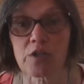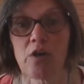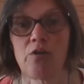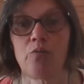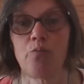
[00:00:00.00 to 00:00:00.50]

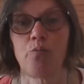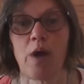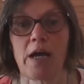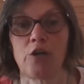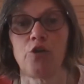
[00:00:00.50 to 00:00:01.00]
So
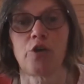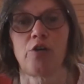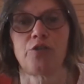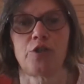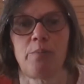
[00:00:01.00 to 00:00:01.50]

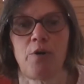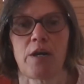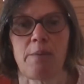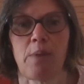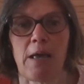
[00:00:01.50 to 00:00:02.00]
glucose that the
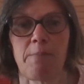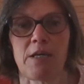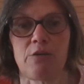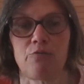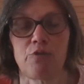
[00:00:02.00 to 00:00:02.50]
body may
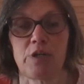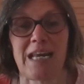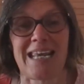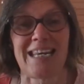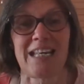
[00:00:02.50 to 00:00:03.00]
be
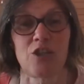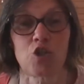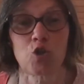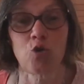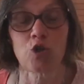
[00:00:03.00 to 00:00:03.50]
needing in the
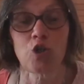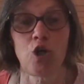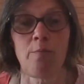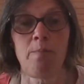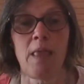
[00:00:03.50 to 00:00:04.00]
short
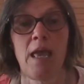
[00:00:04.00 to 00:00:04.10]
term.